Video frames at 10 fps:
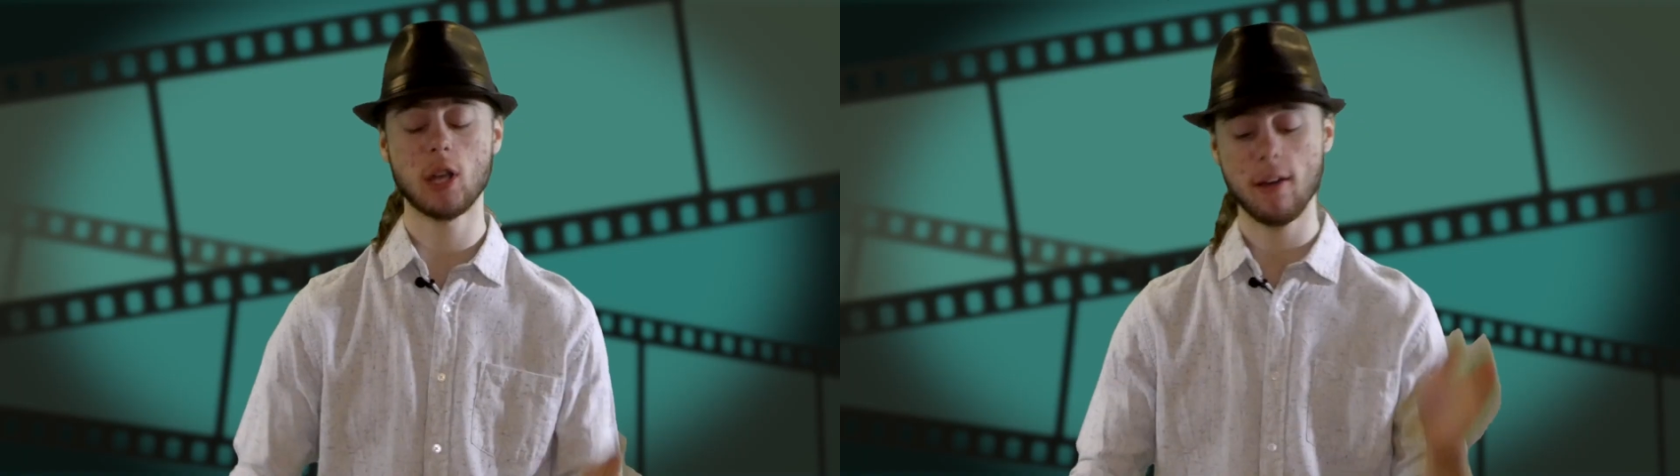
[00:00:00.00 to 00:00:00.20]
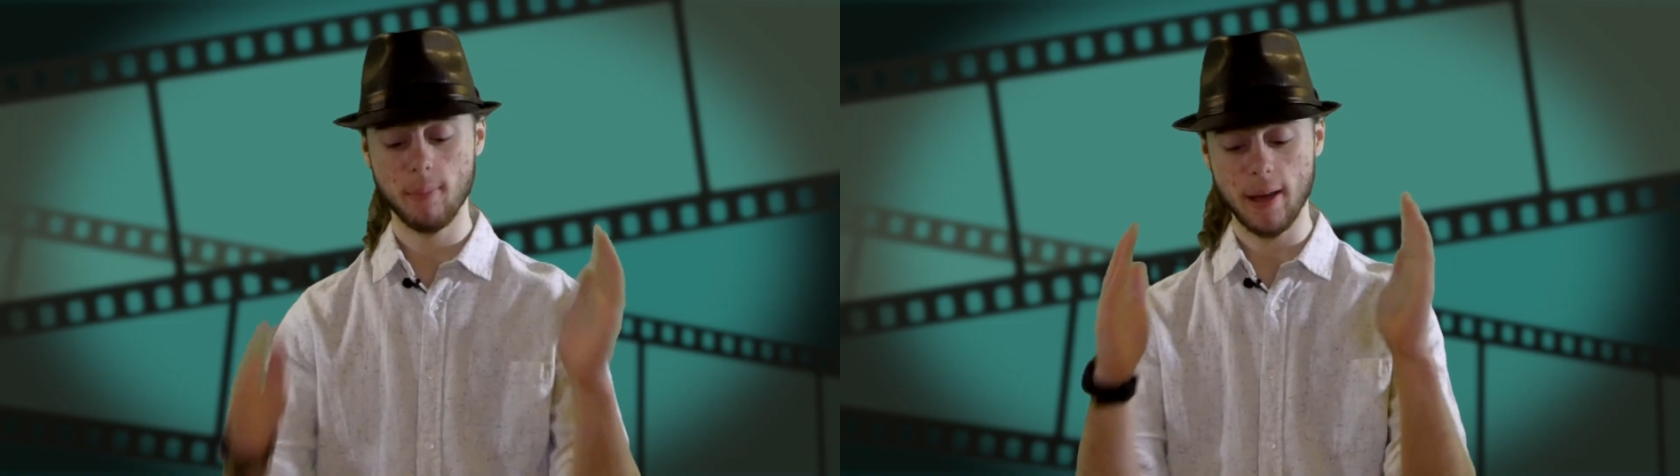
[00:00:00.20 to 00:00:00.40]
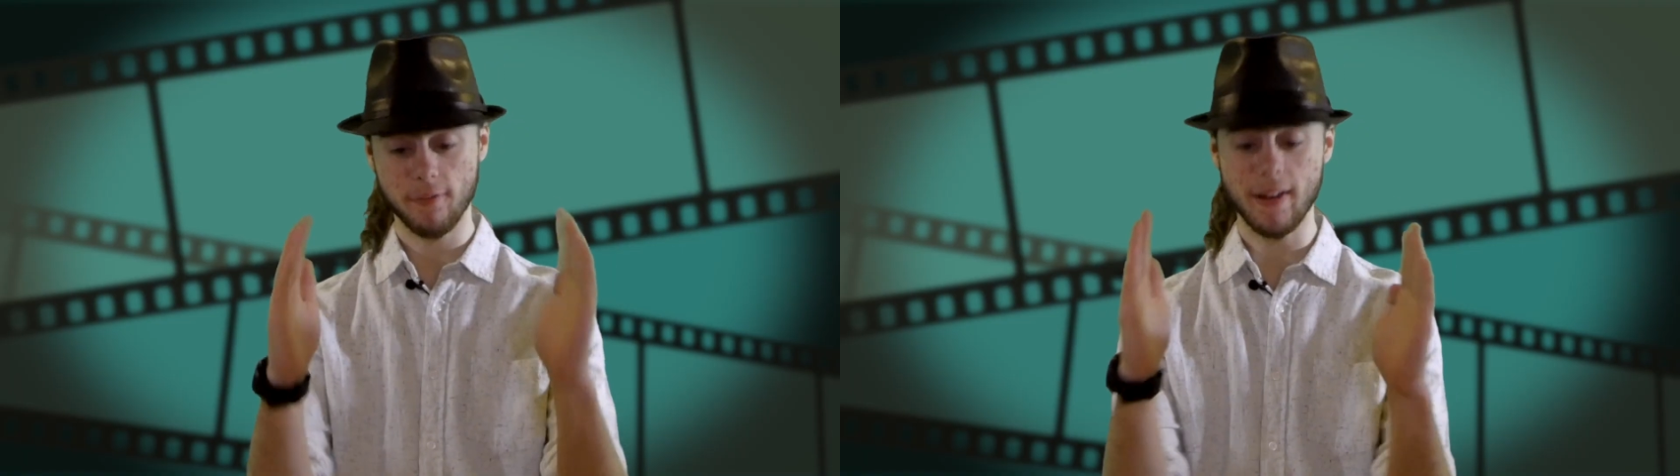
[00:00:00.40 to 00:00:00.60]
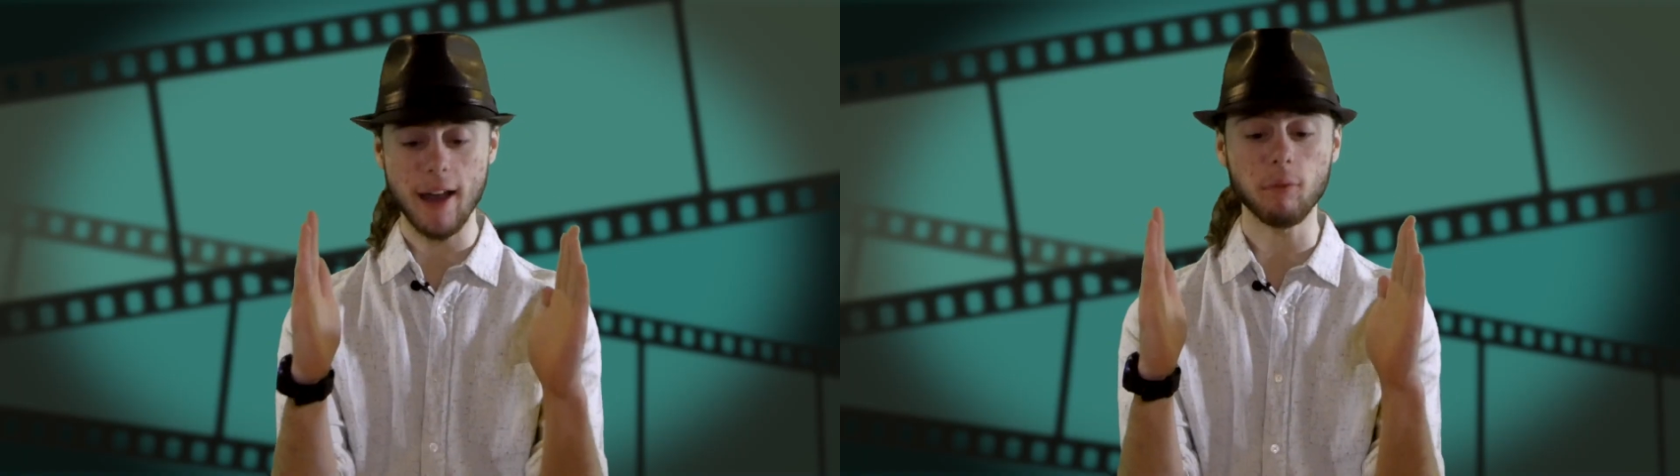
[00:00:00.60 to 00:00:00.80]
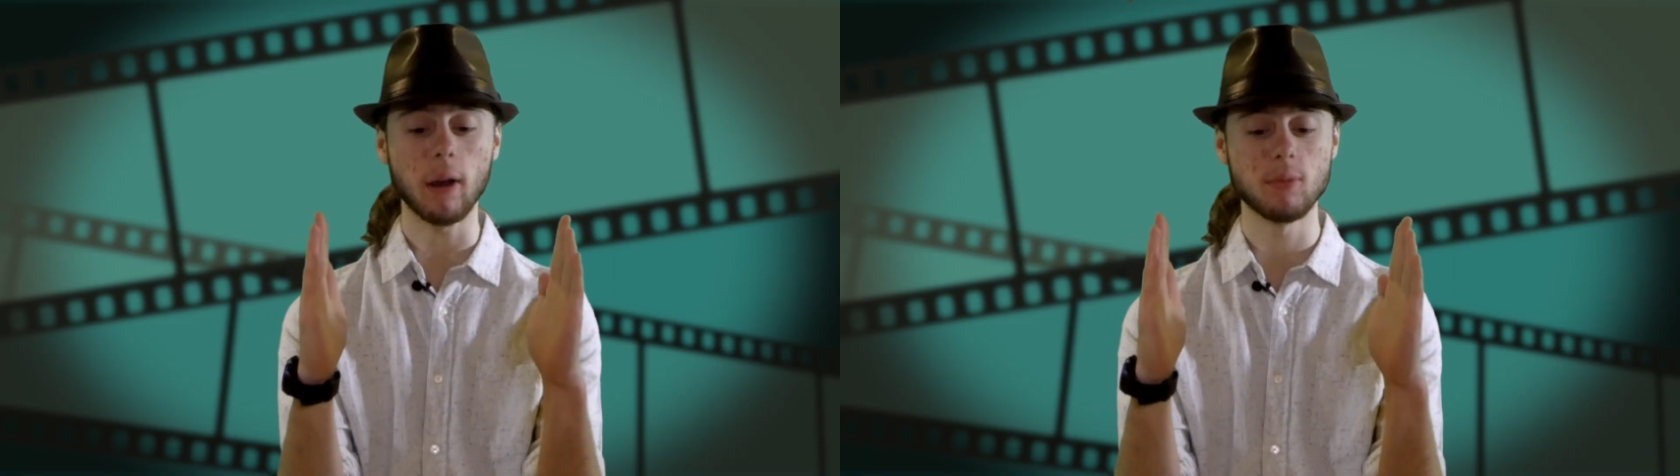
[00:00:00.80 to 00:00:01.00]
should have about
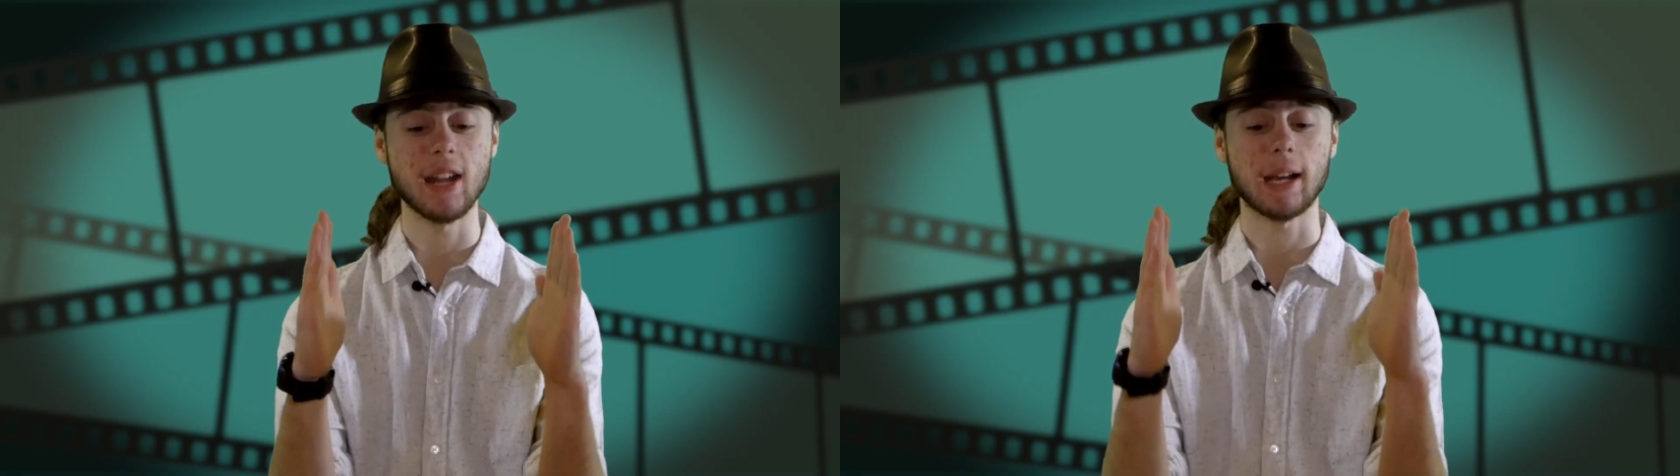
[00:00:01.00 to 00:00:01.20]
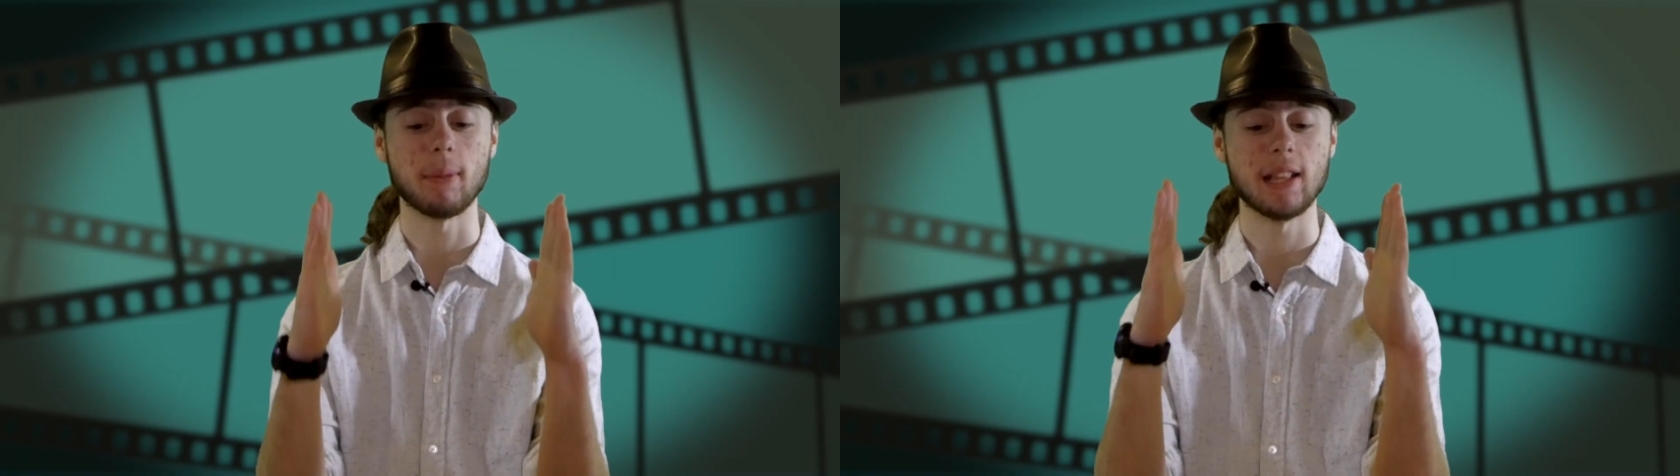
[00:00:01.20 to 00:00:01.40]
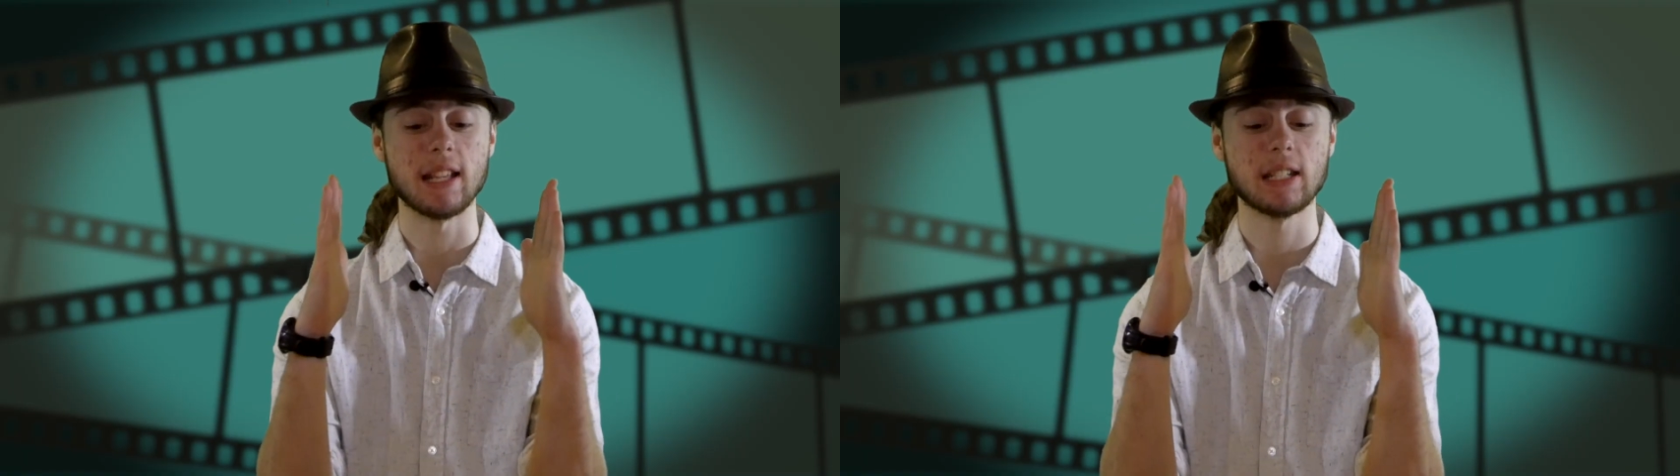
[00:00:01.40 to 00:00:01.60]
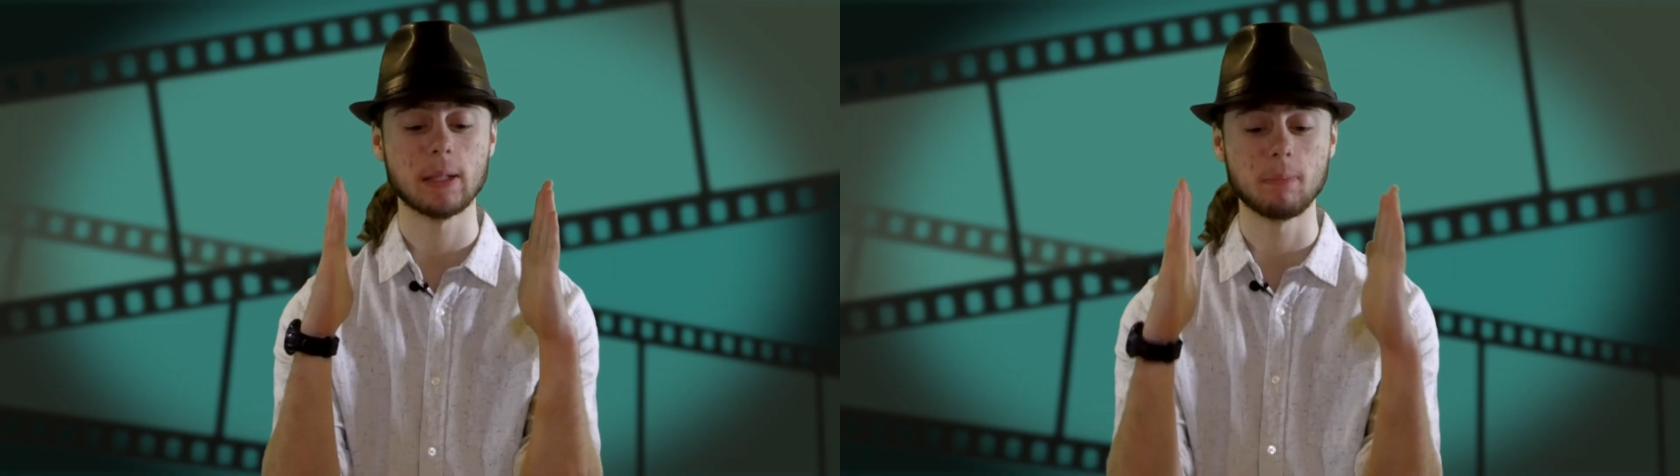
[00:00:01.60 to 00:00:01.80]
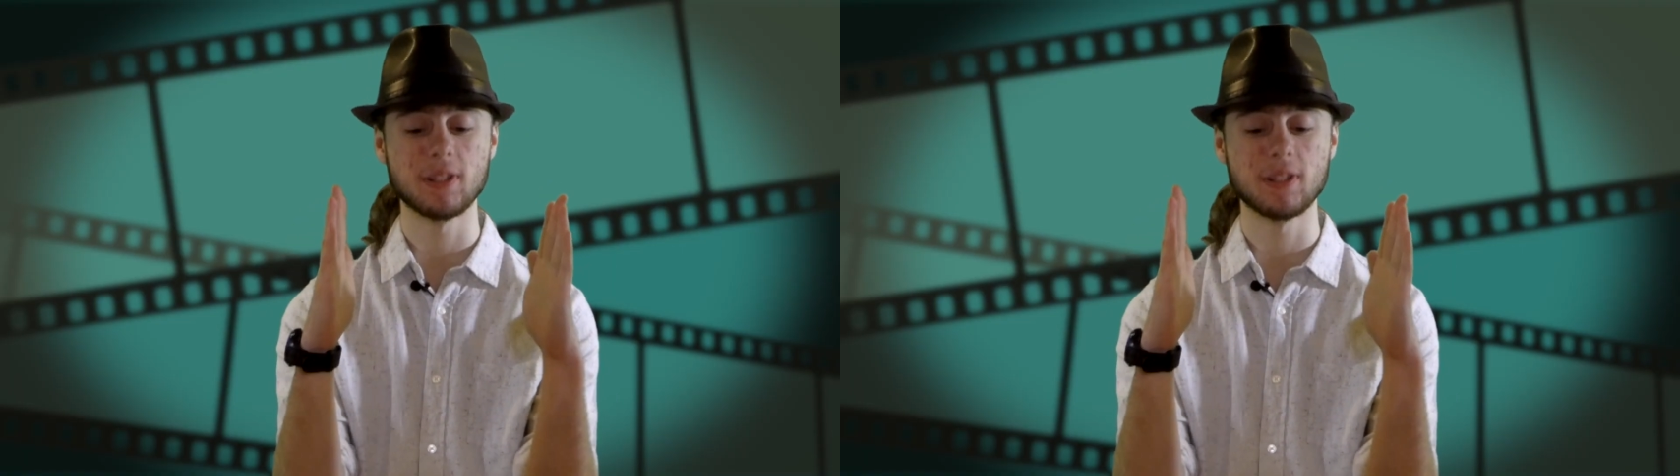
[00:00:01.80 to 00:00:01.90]
5 frame segment that's